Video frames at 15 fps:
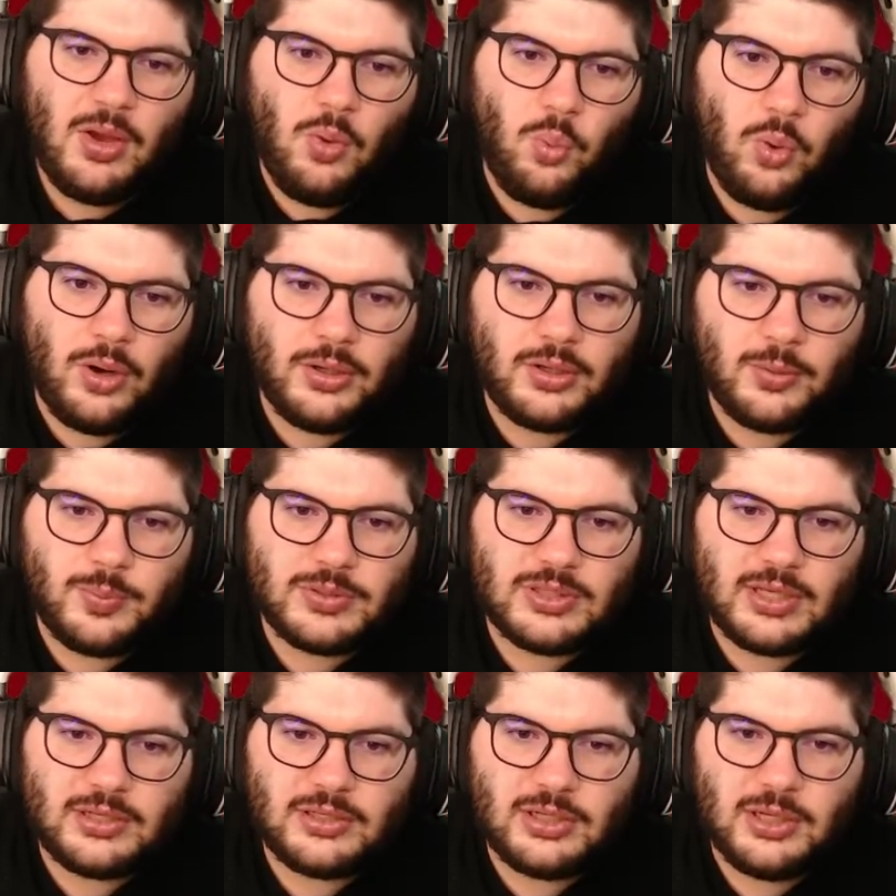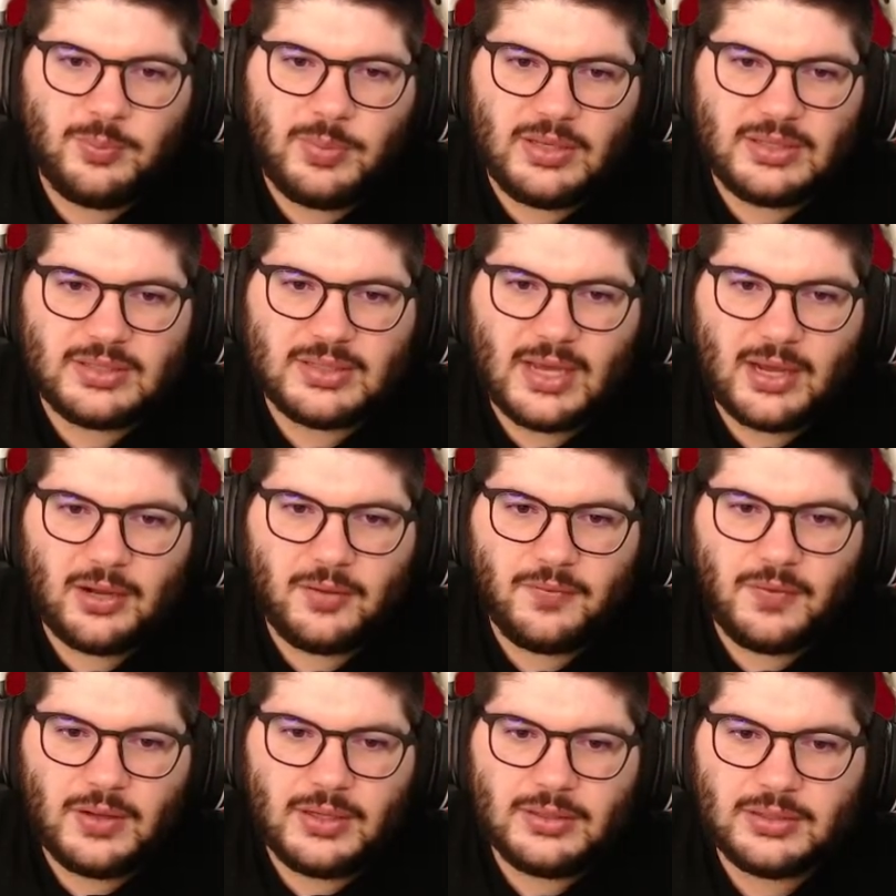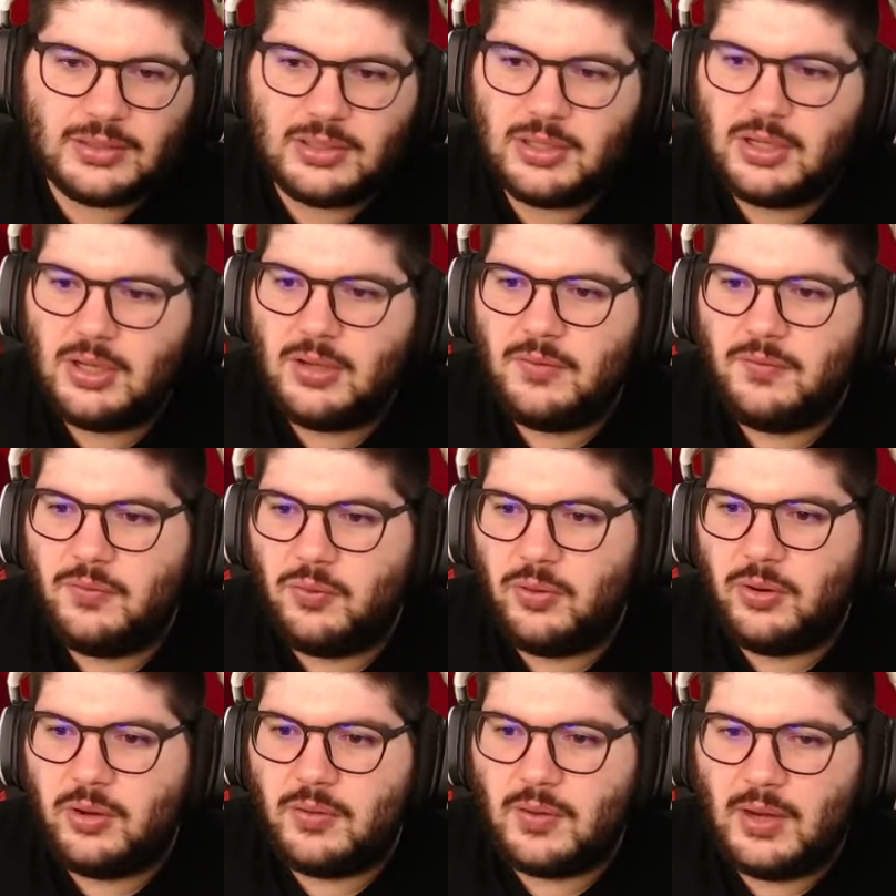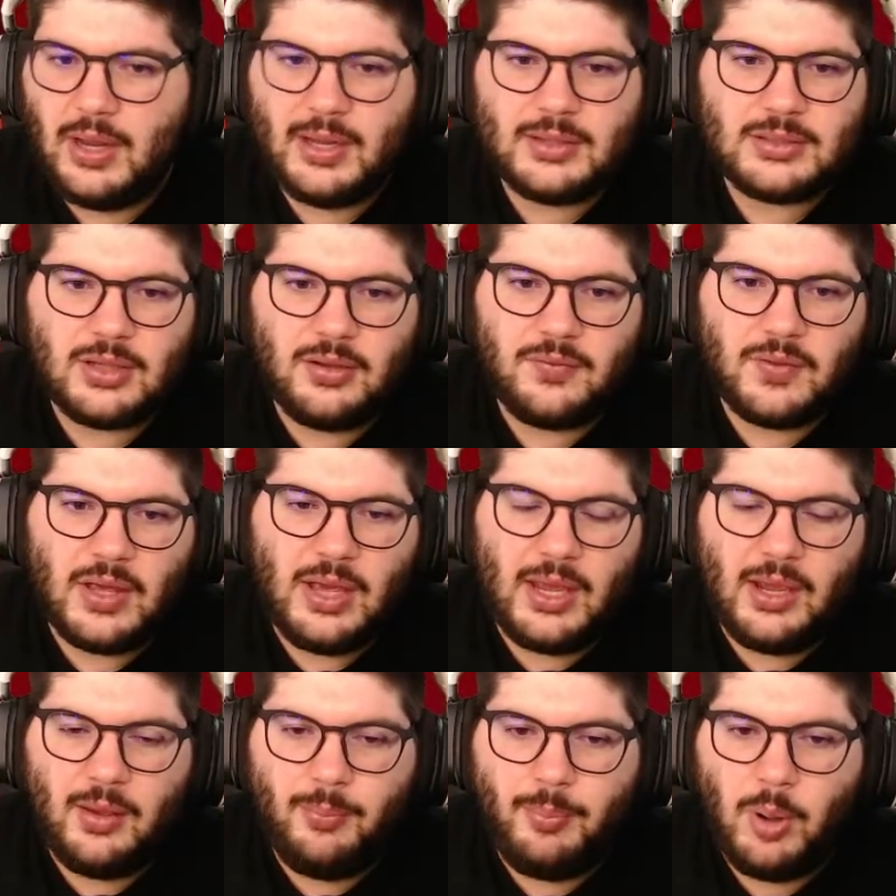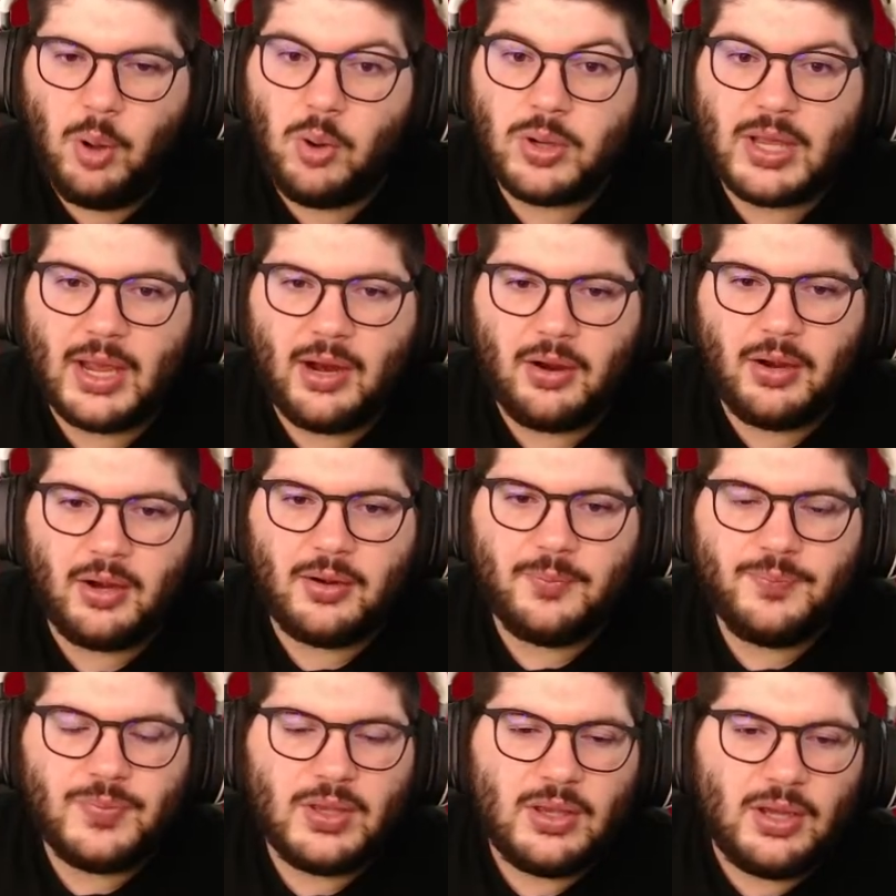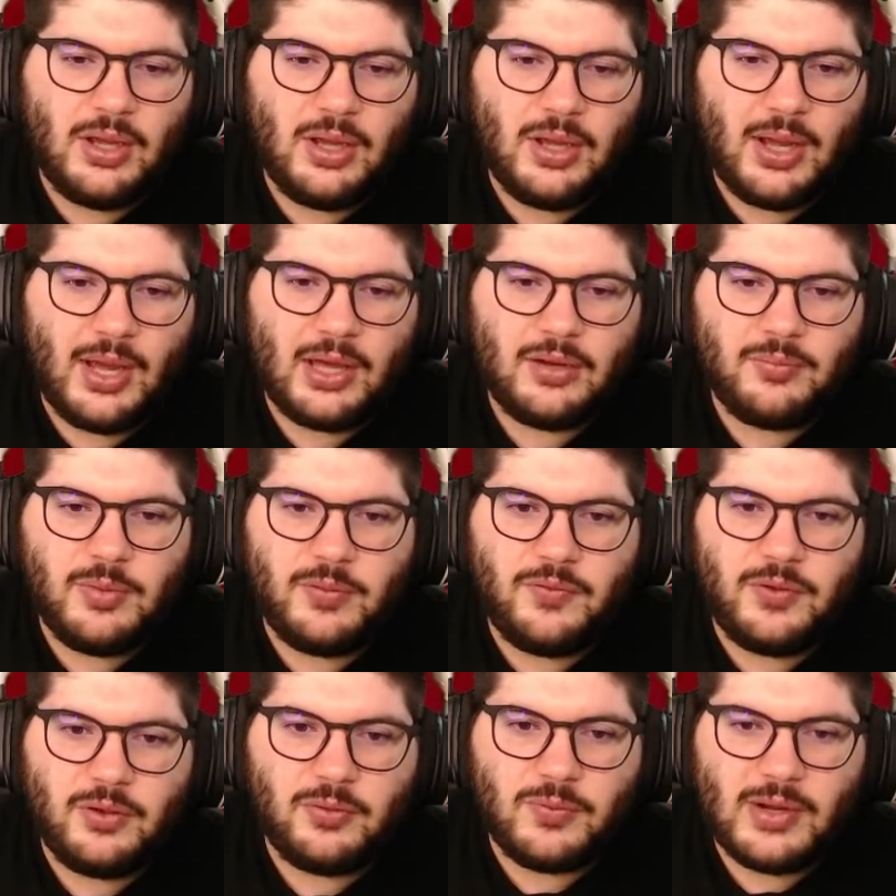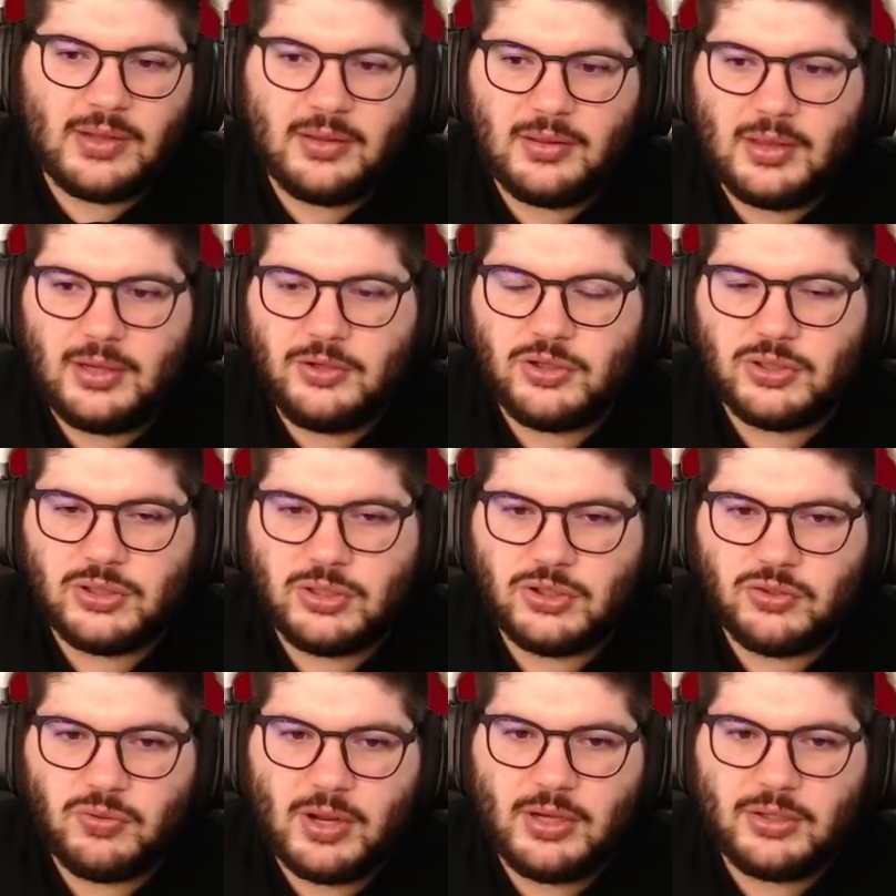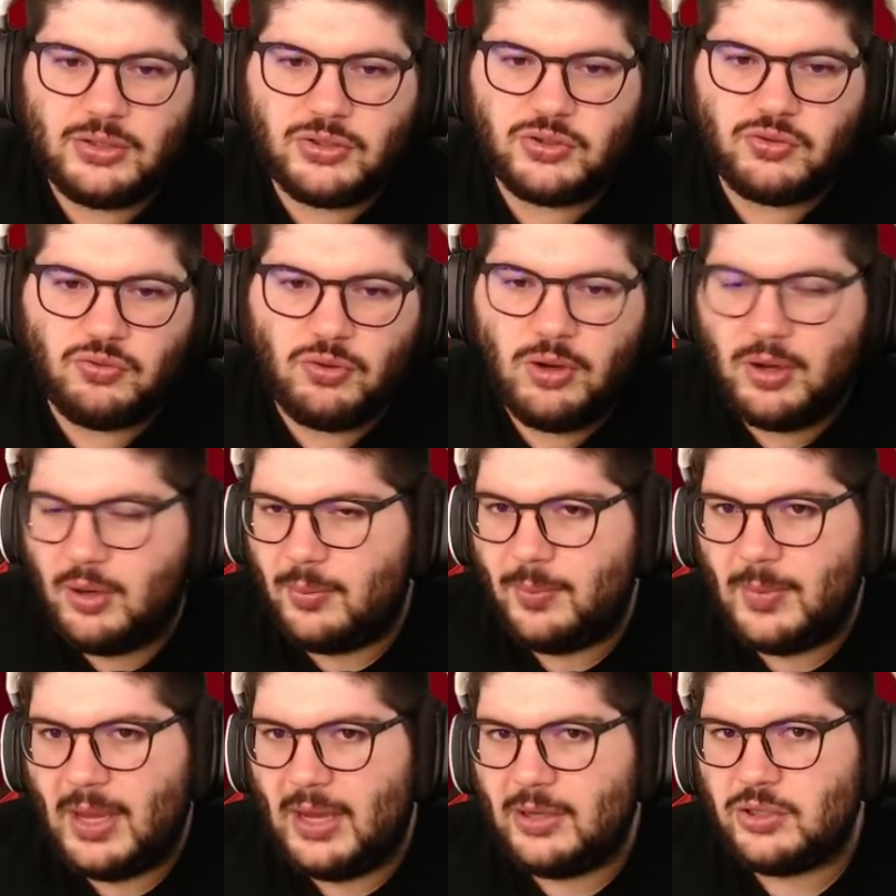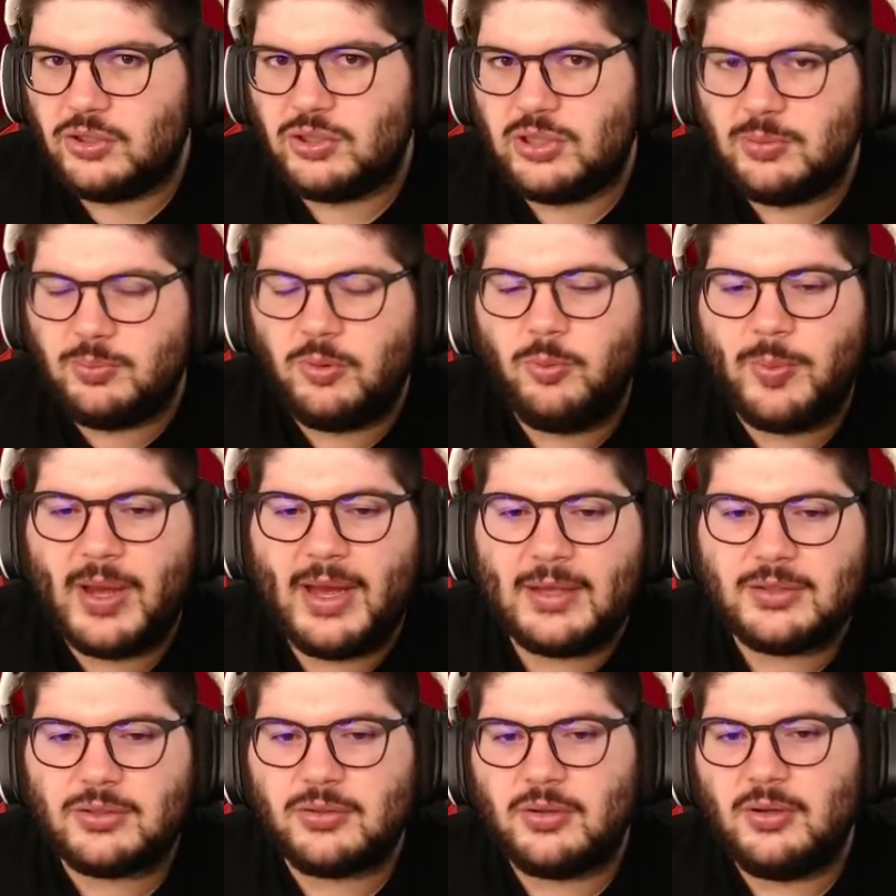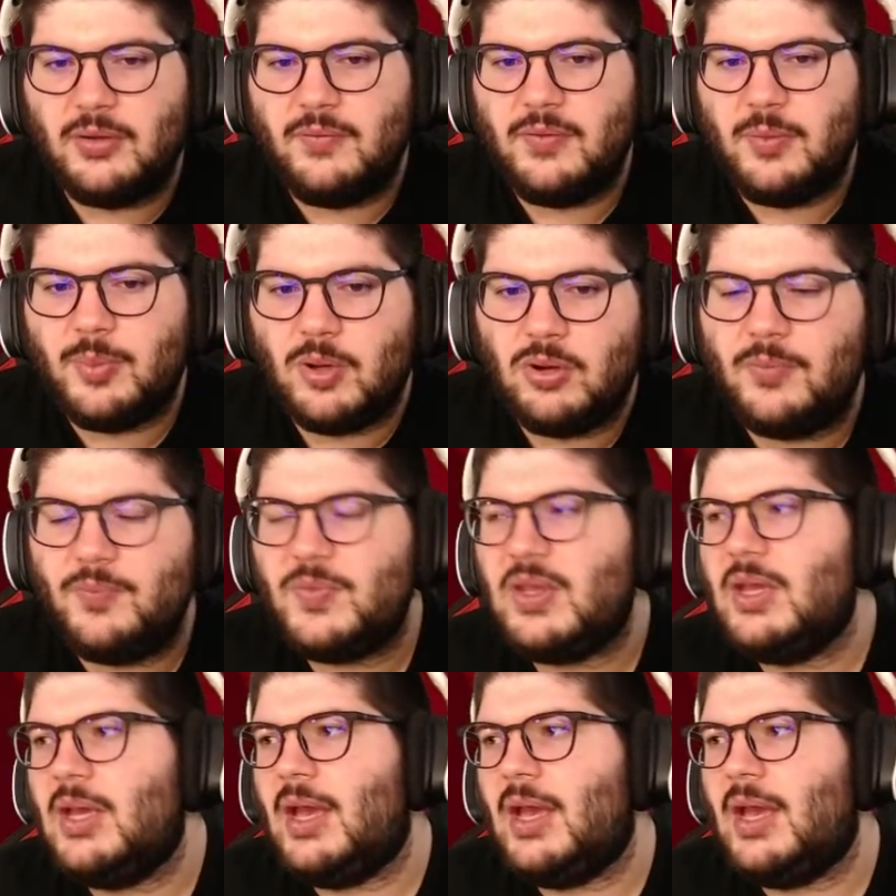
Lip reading: one could potentially be sacrificed for the likes of a ball carrier out of midfield rather than just a straight destroyer and just simple passer of the ball.